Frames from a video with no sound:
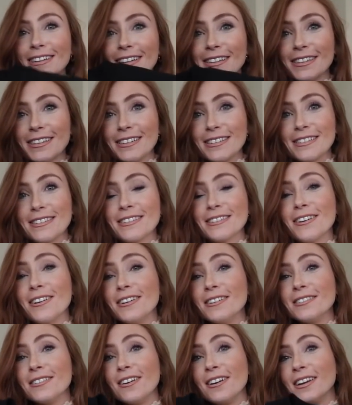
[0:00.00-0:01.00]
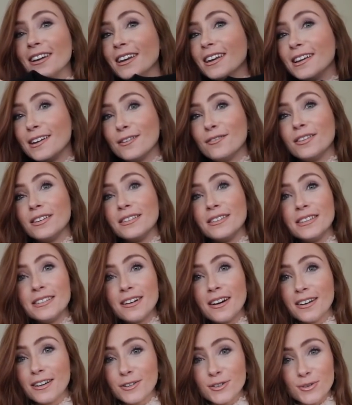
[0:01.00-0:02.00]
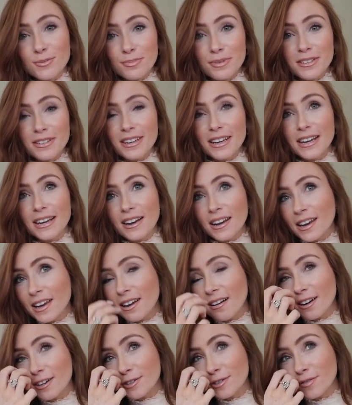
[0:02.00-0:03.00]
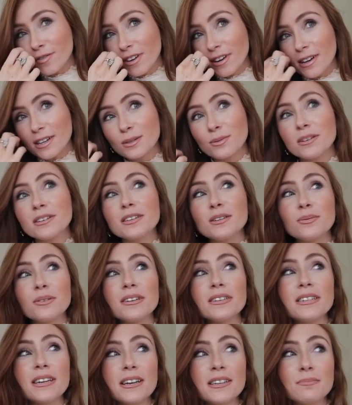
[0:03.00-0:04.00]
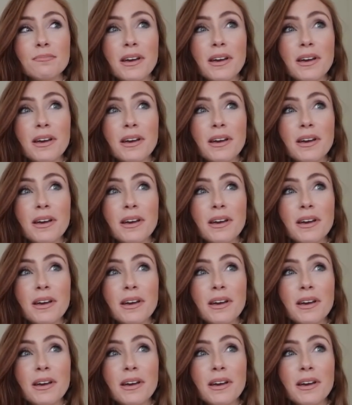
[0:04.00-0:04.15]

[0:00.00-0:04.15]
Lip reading: like this. Guys, I live in these kind of jumpers lately. I just feel like 2020 has